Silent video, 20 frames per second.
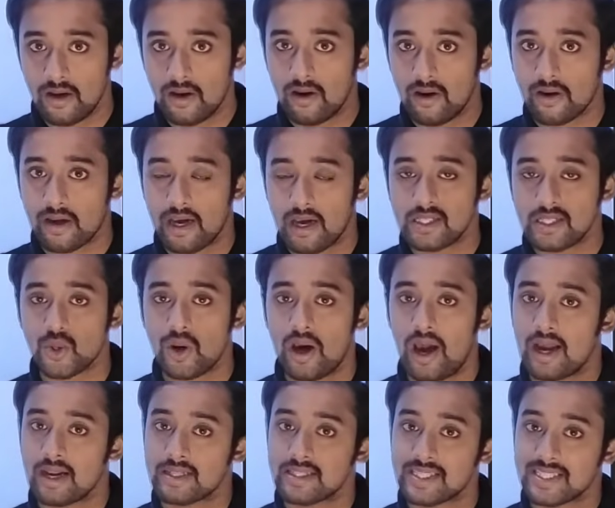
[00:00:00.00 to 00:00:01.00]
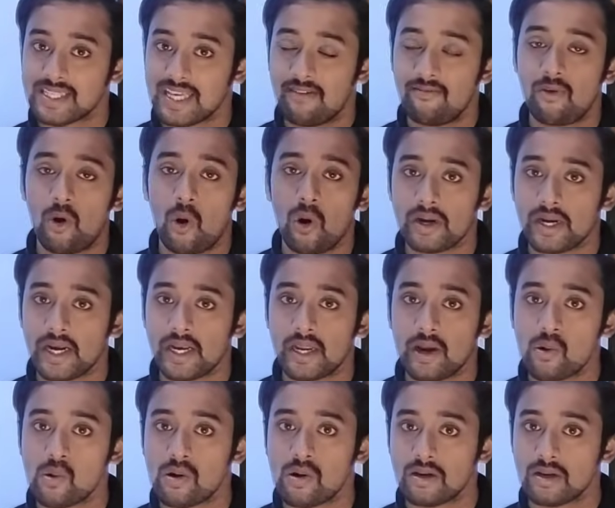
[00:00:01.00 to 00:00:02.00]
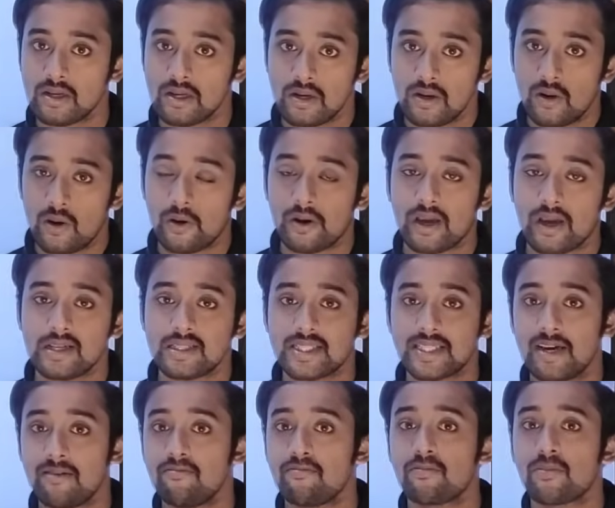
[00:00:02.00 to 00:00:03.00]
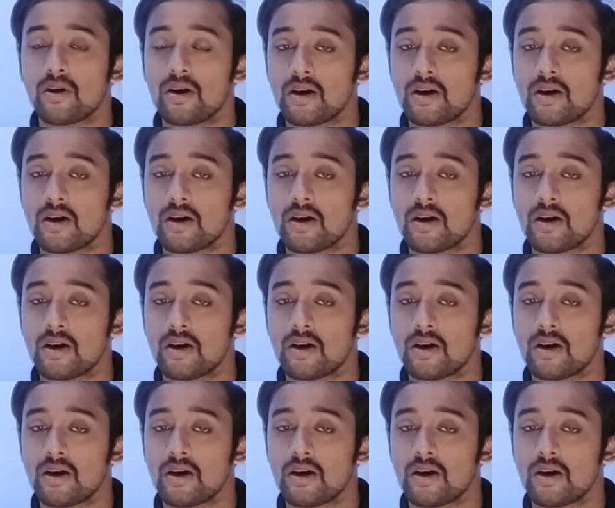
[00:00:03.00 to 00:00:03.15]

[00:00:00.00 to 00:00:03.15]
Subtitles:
okay, so at same altitude, okay, same